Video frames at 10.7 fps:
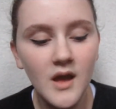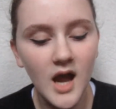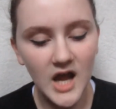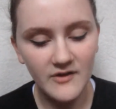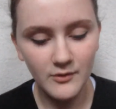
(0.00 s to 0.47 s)

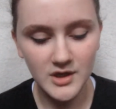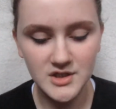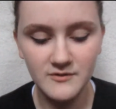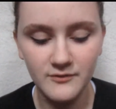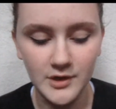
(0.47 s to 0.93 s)
I have a
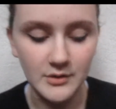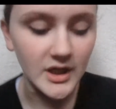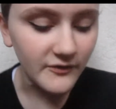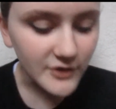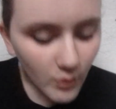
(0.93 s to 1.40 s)
question for you,
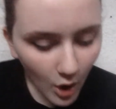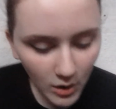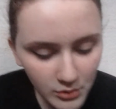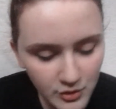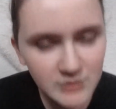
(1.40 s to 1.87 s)
and if you
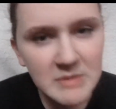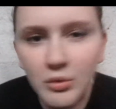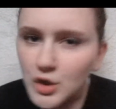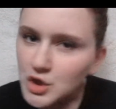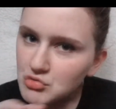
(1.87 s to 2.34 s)
are one of those
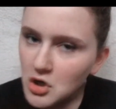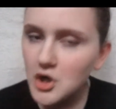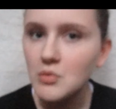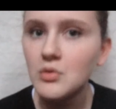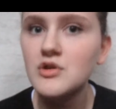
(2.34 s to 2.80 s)
people and you know
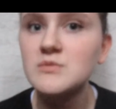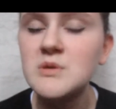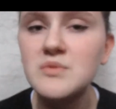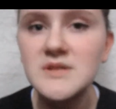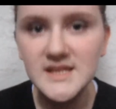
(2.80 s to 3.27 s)
you're one of those
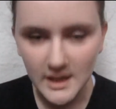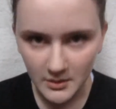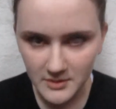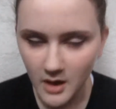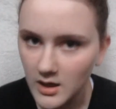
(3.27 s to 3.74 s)
people, sit down
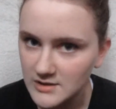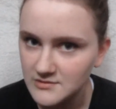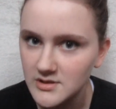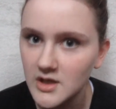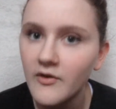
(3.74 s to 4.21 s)
and be honest
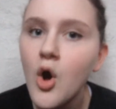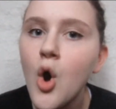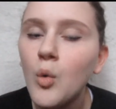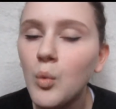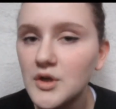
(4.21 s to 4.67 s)
with yourself.
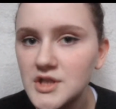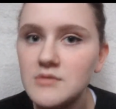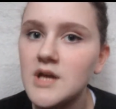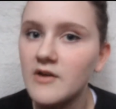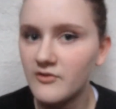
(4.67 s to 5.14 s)
What do you
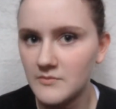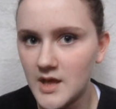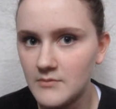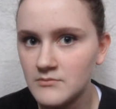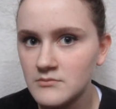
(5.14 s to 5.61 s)
get from that?